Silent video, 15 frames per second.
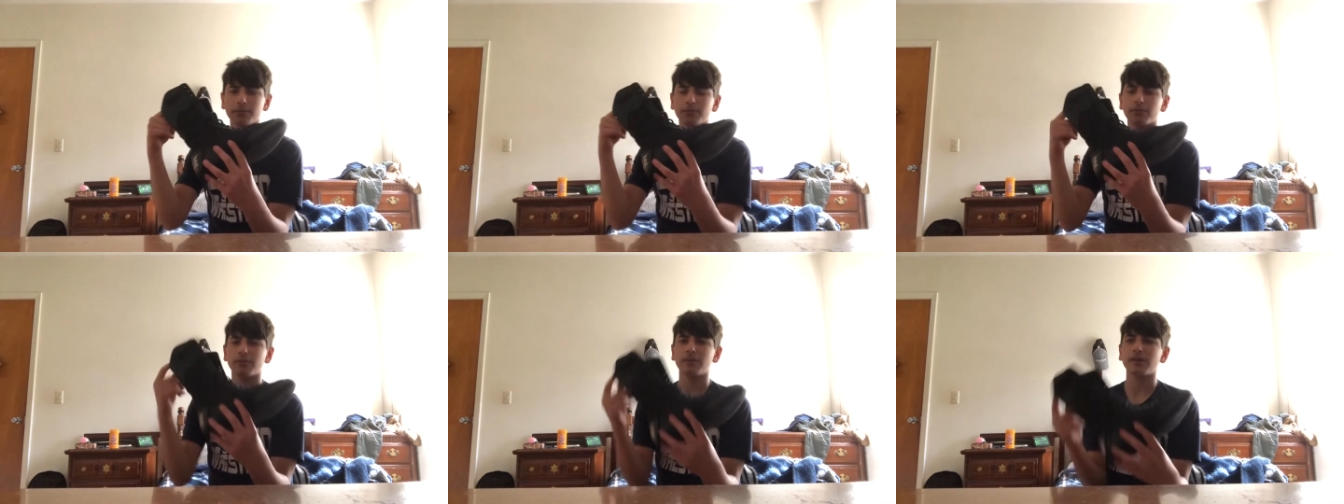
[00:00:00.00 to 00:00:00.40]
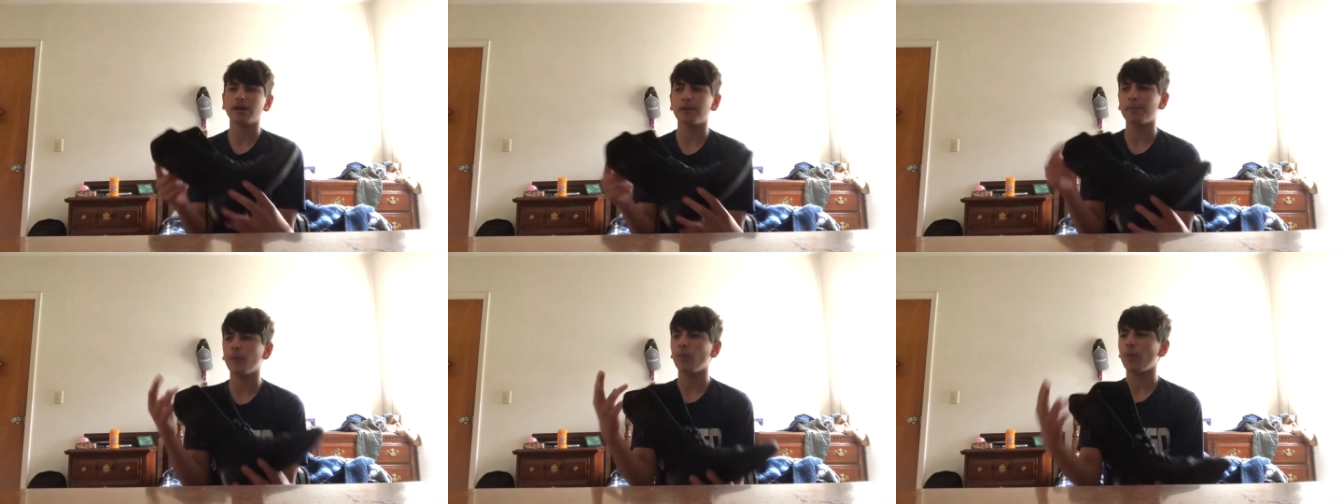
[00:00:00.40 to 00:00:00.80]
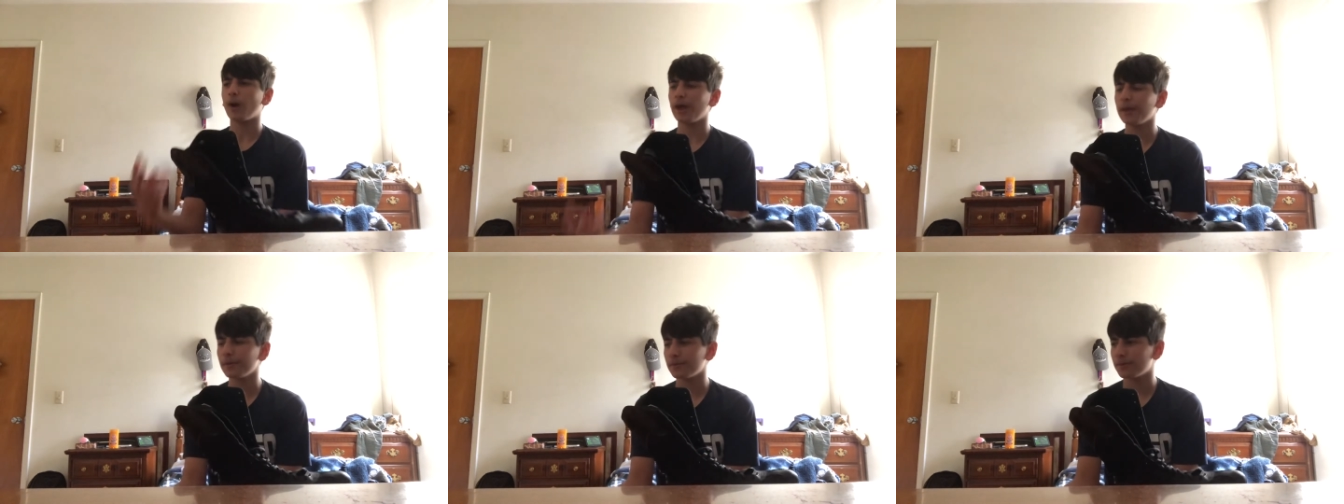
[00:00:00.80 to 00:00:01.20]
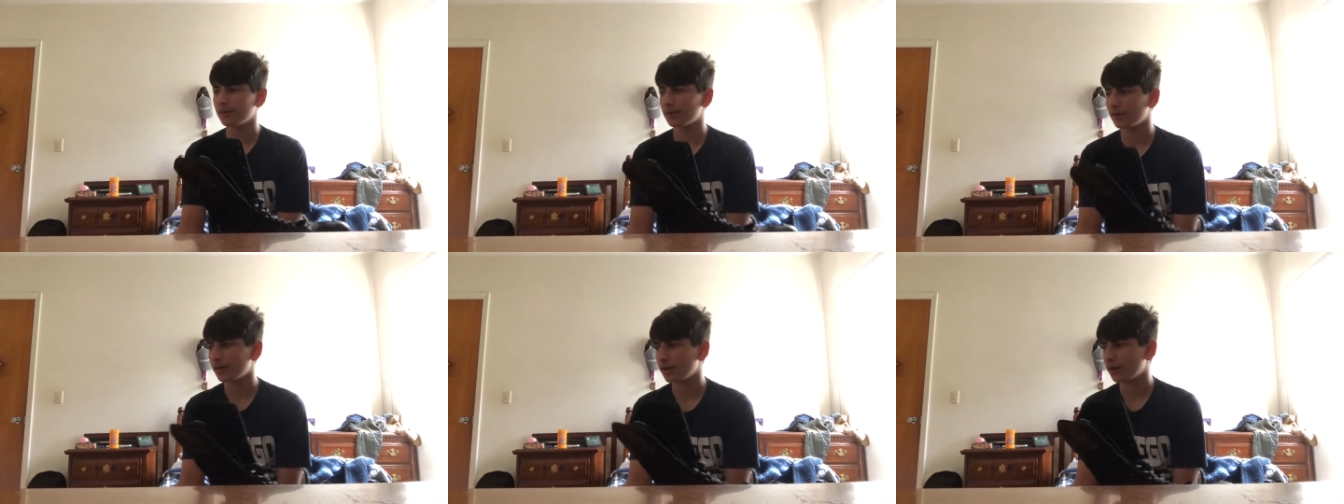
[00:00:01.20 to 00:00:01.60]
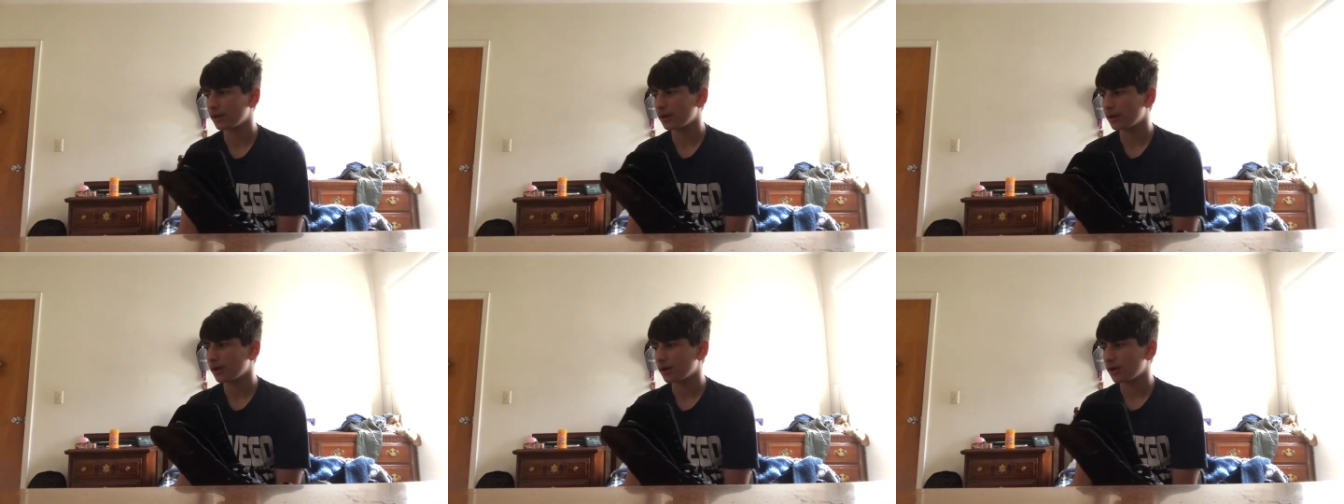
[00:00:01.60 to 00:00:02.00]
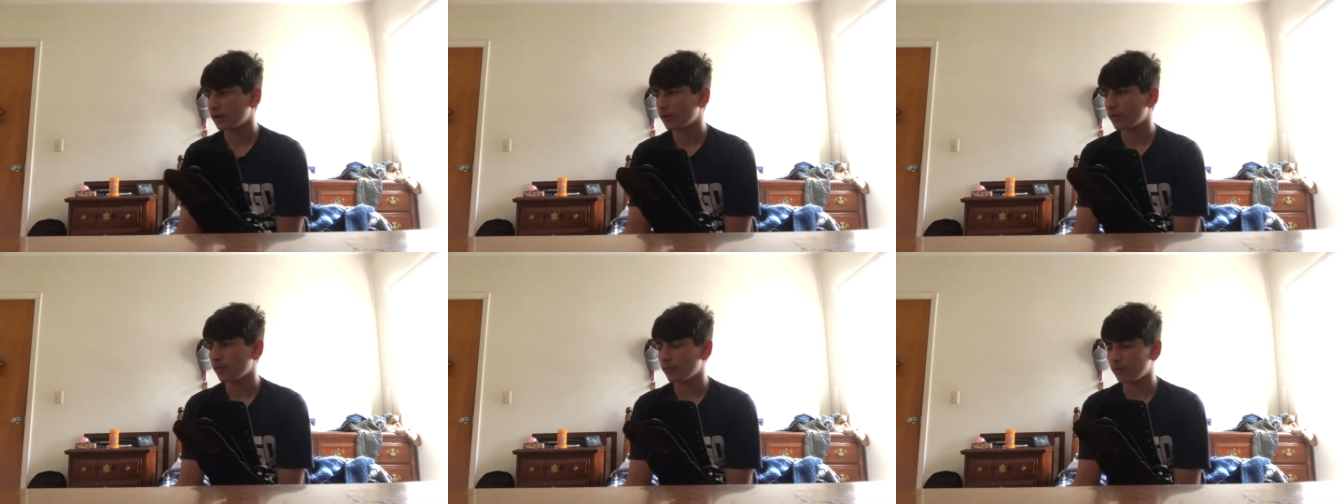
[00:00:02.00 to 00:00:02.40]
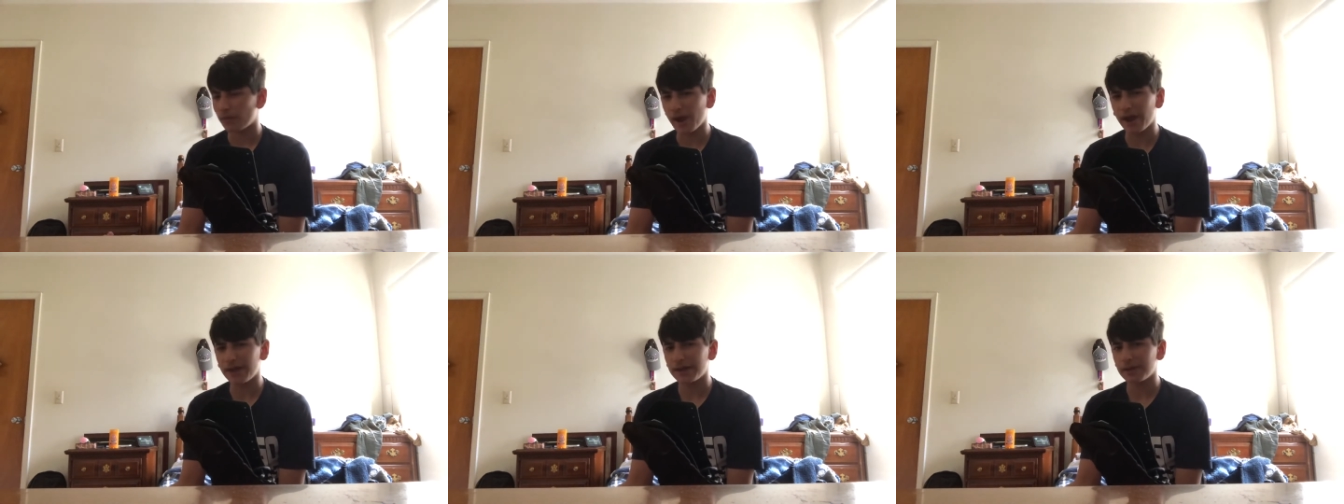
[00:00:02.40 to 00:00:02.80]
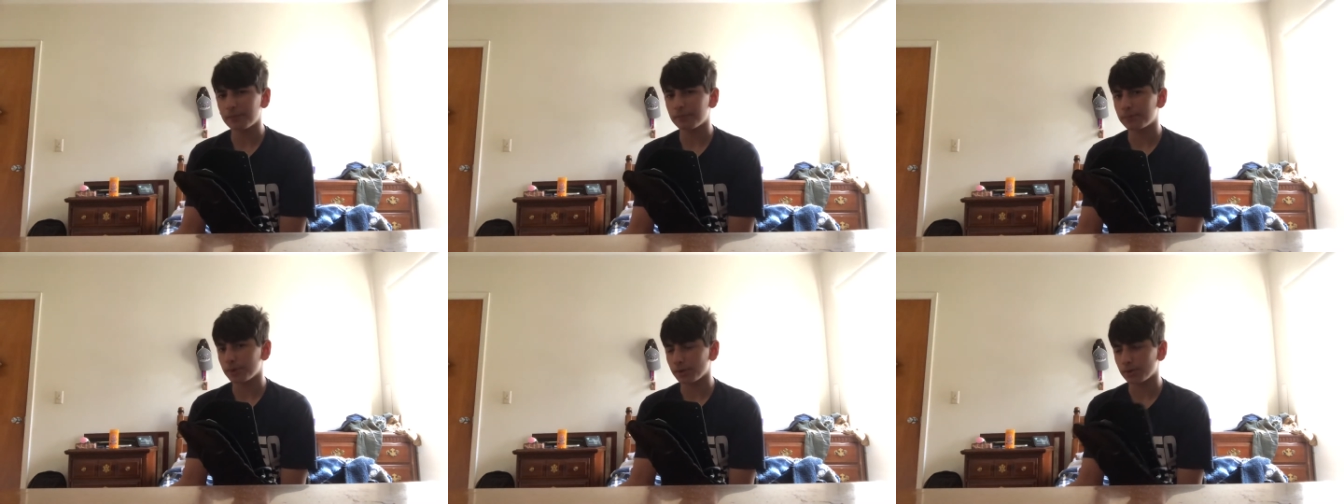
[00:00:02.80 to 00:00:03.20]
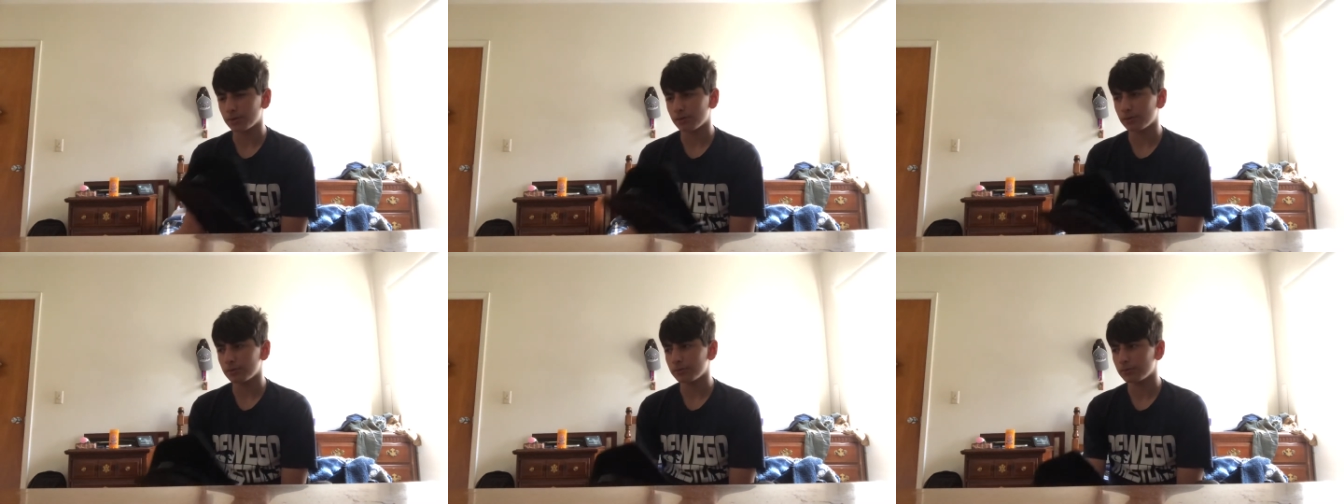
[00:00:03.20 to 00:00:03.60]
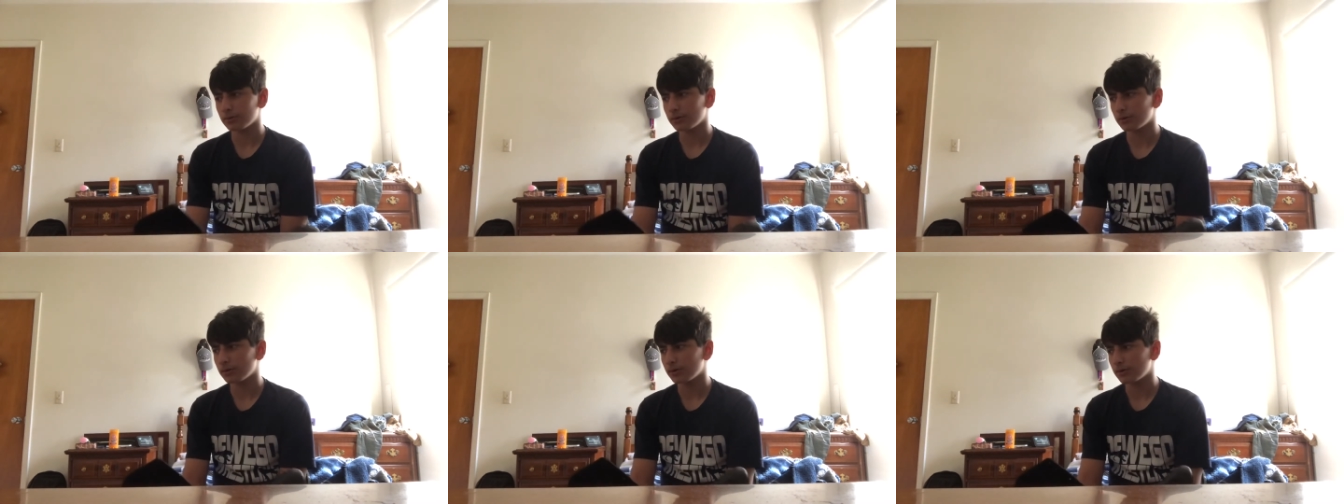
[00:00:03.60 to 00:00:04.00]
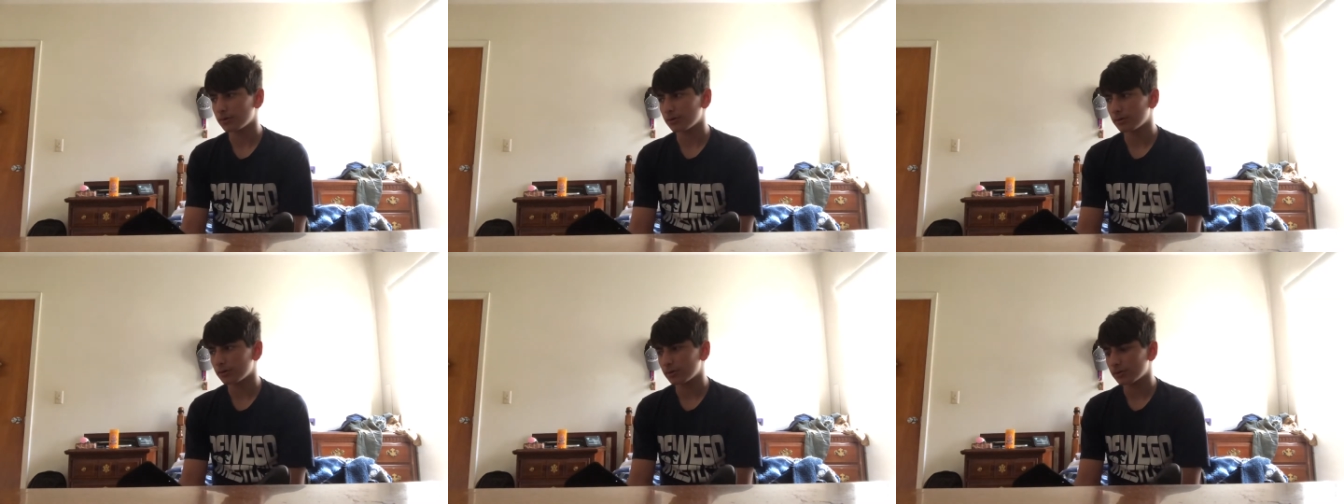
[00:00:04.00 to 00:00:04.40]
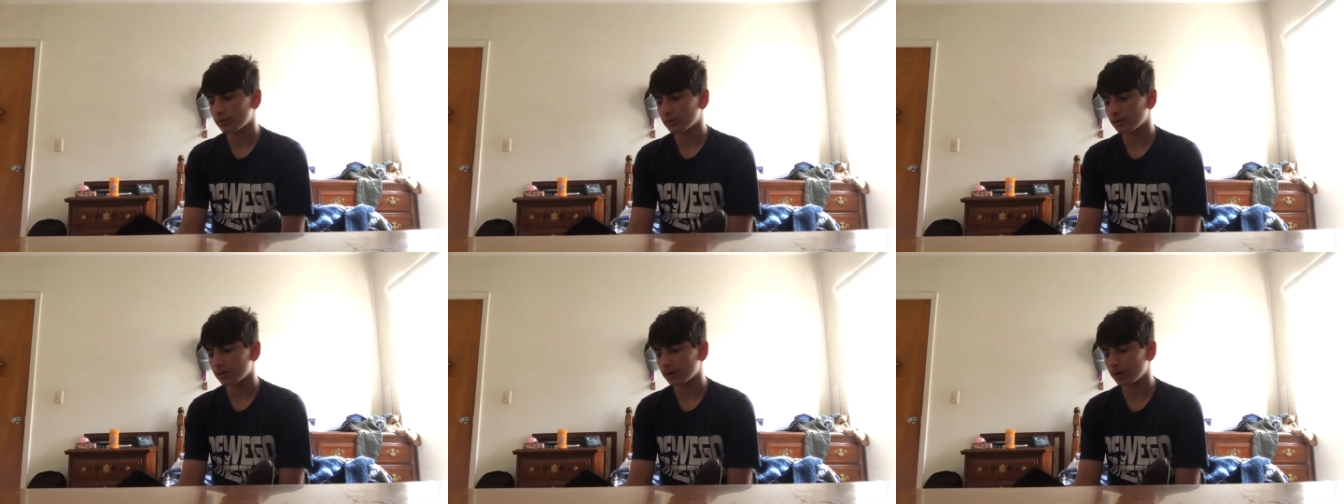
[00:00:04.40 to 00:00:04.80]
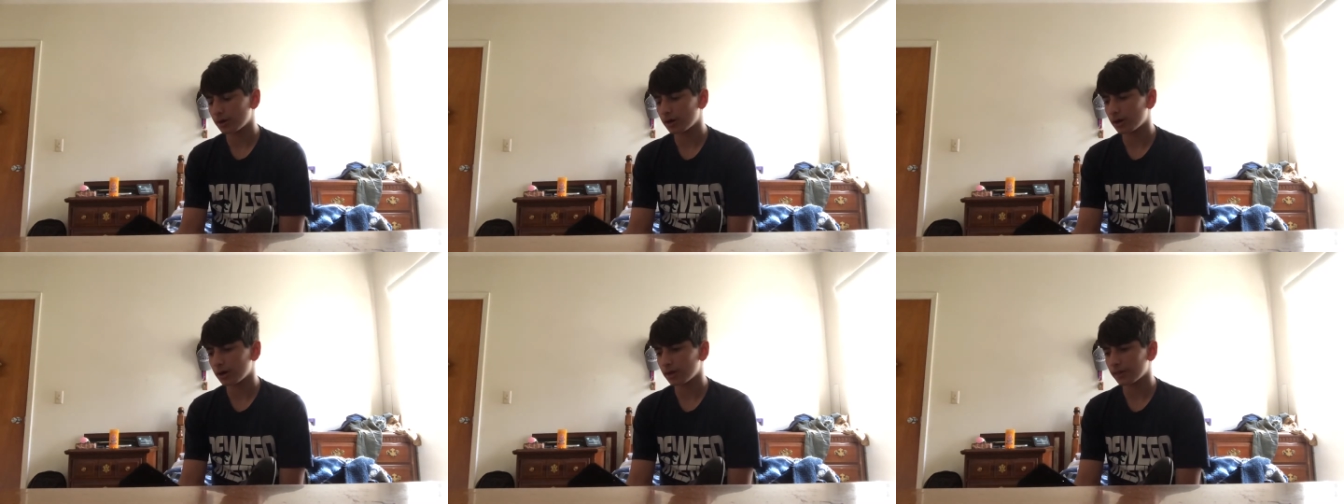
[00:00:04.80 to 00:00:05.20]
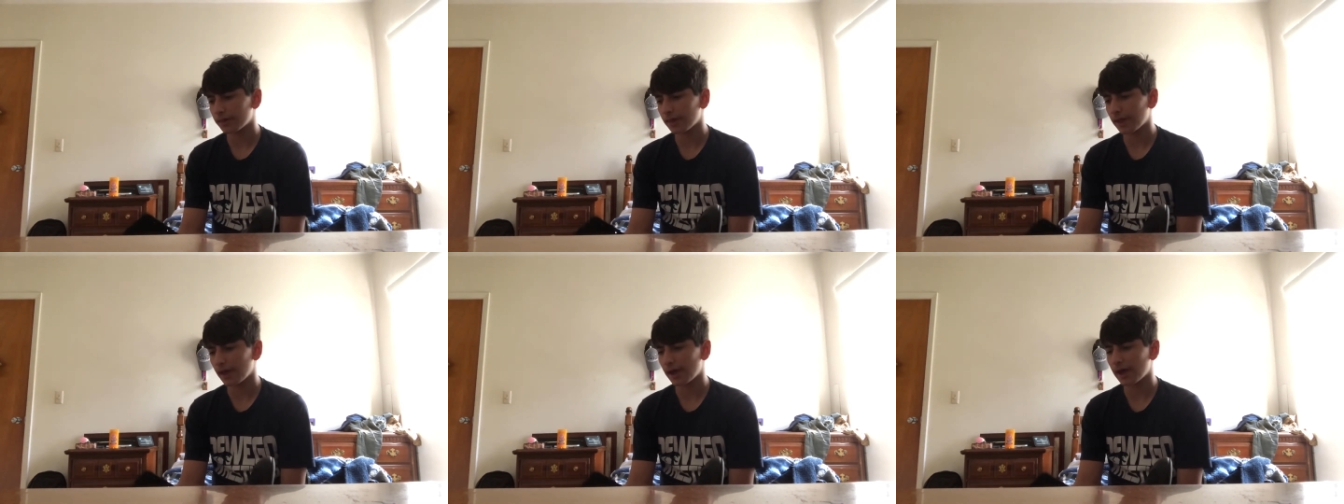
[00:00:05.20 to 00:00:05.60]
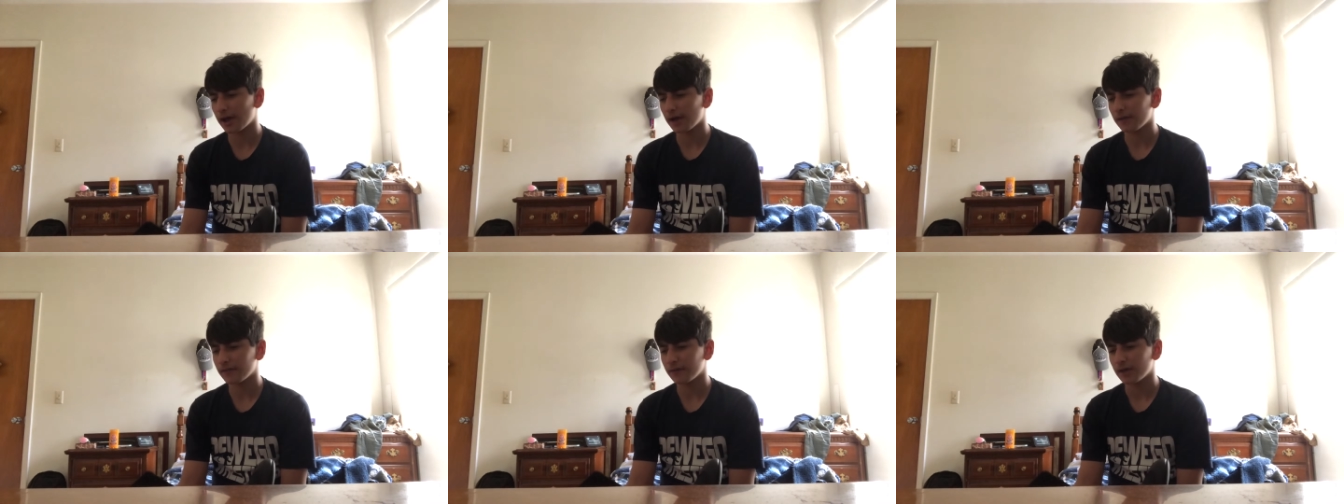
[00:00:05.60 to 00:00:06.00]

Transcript: they come in white, red and blue. They have